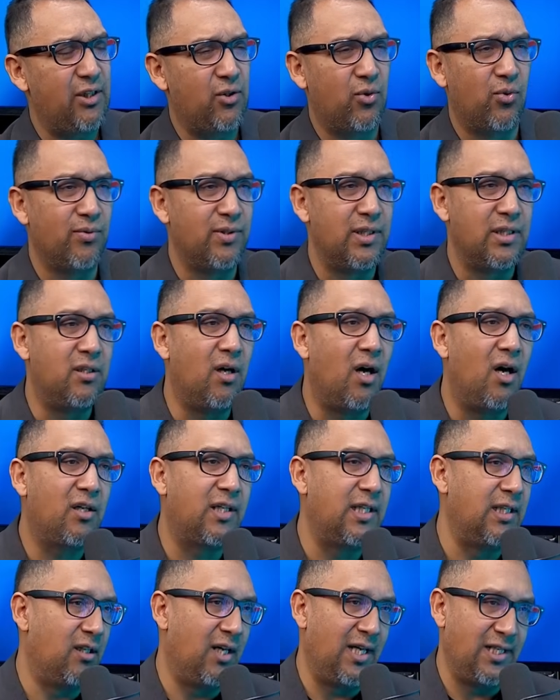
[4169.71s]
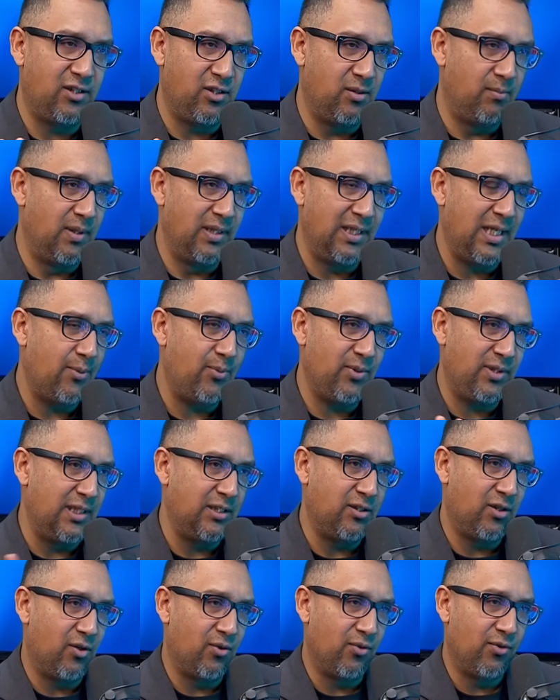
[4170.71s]
called the Dark Enlightenment. That was
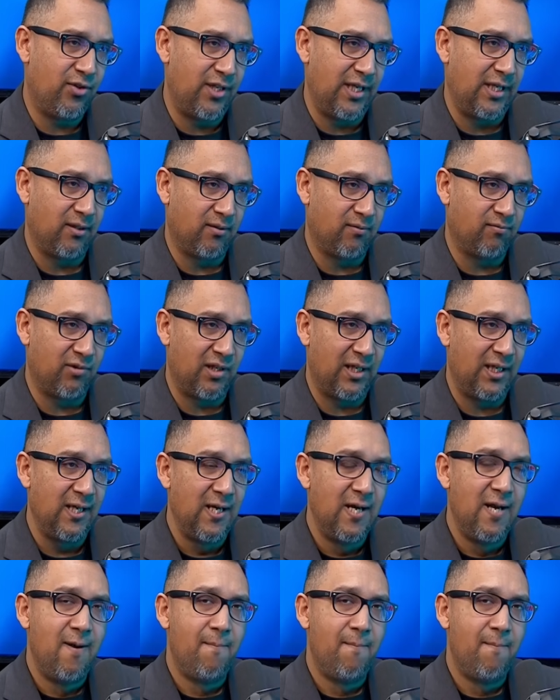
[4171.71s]
his whole thing, right?